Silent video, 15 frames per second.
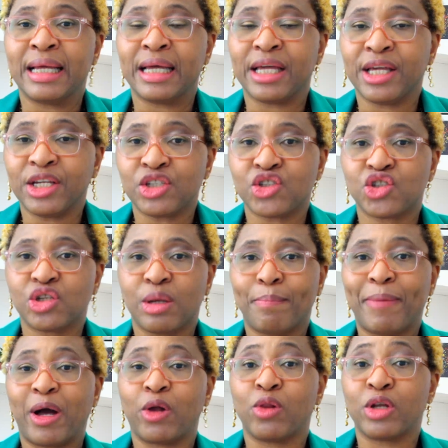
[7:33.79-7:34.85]
each
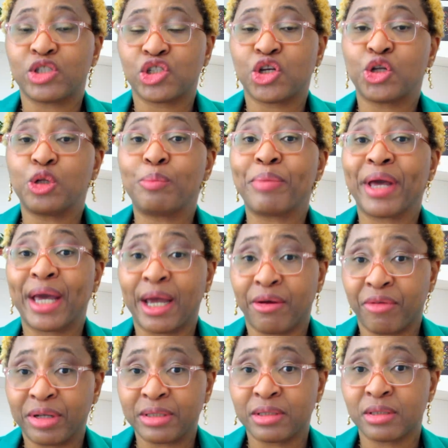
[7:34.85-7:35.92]
biological
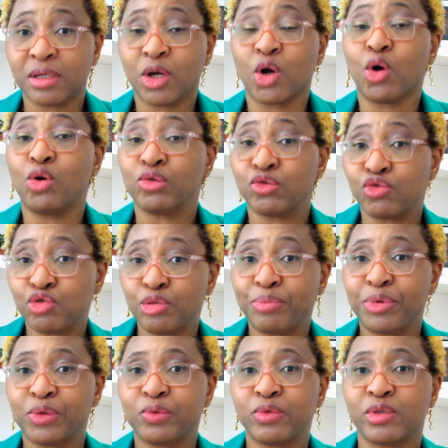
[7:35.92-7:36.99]
parent
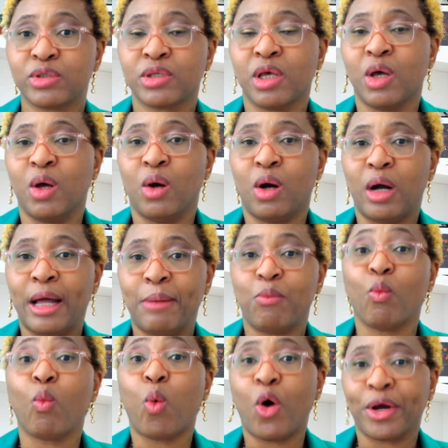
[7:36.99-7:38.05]
contributes uh,
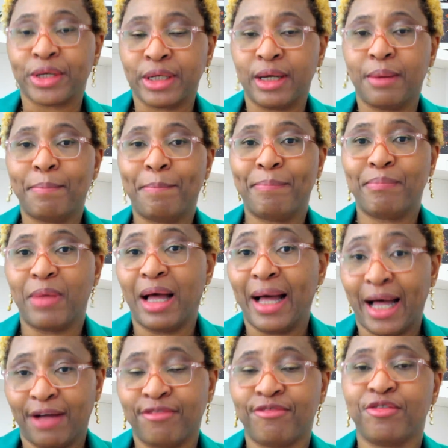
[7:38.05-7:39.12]
one
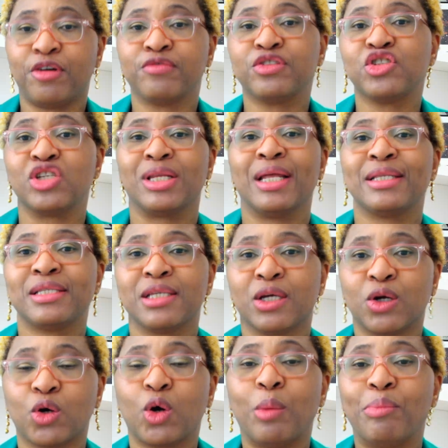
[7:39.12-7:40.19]
half of the
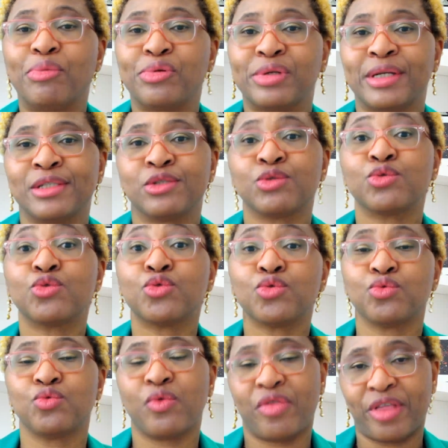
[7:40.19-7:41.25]
genetic component to
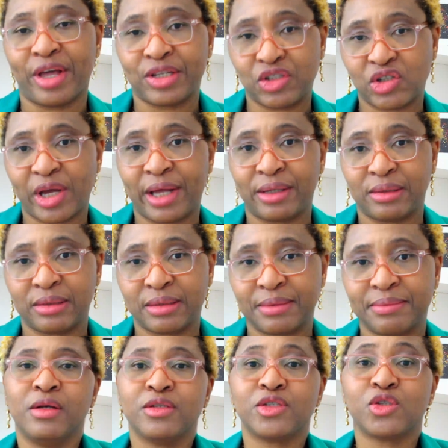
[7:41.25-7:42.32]
their child.
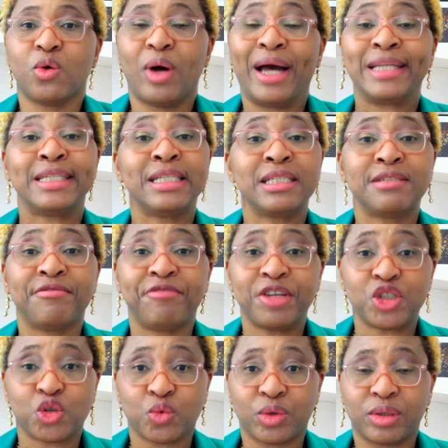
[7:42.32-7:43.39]
So an
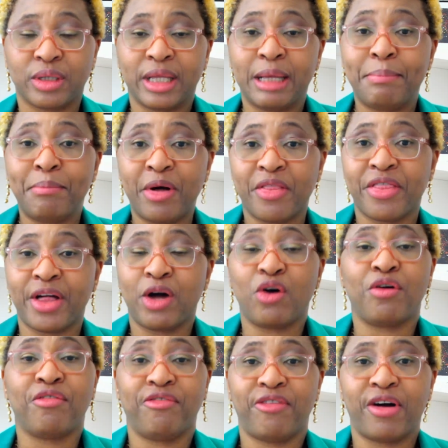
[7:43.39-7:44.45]
individual, a mother
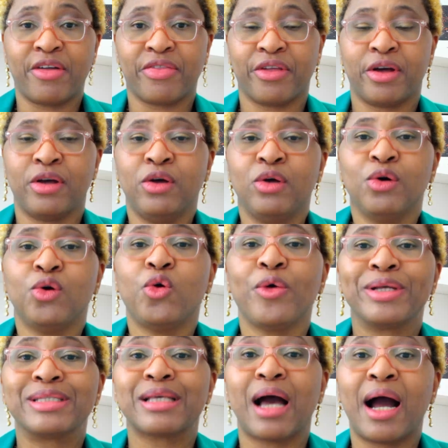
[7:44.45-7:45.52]
or father, who
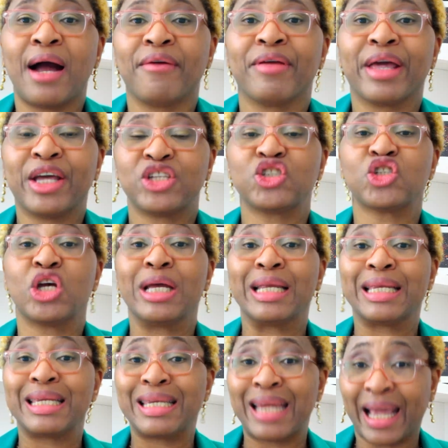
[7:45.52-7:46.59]
is RH
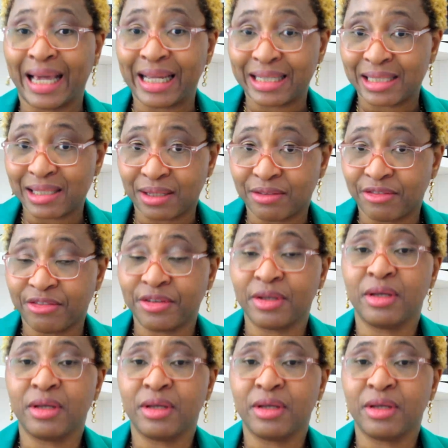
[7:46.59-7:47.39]
negative